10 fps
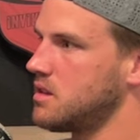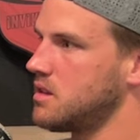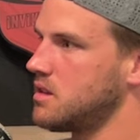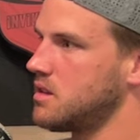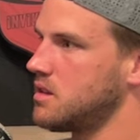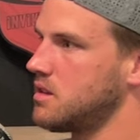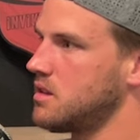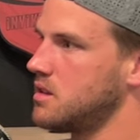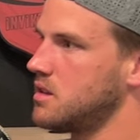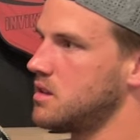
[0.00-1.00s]

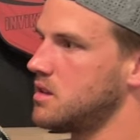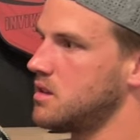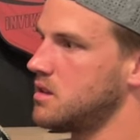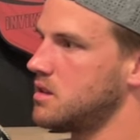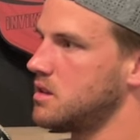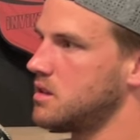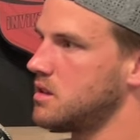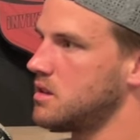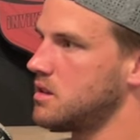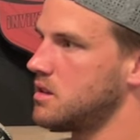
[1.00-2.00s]

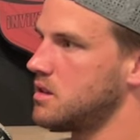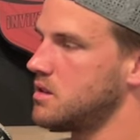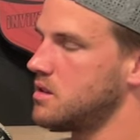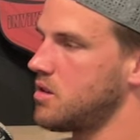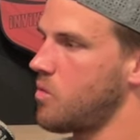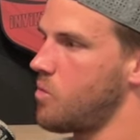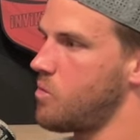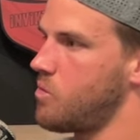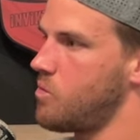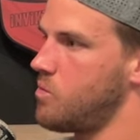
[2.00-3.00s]

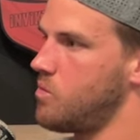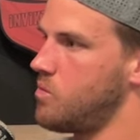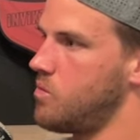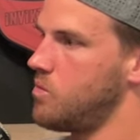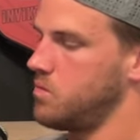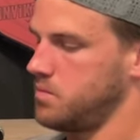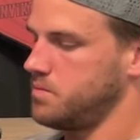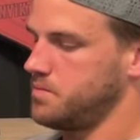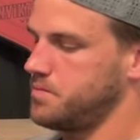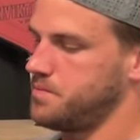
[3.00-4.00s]

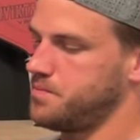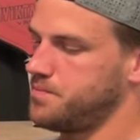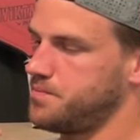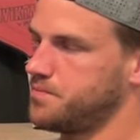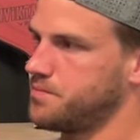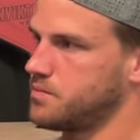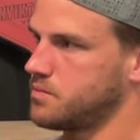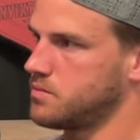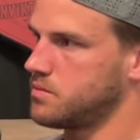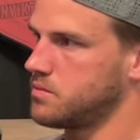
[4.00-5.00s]

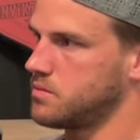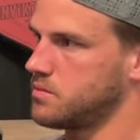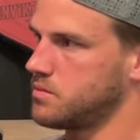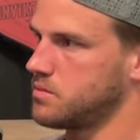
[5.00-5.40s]
This person isn't speaking.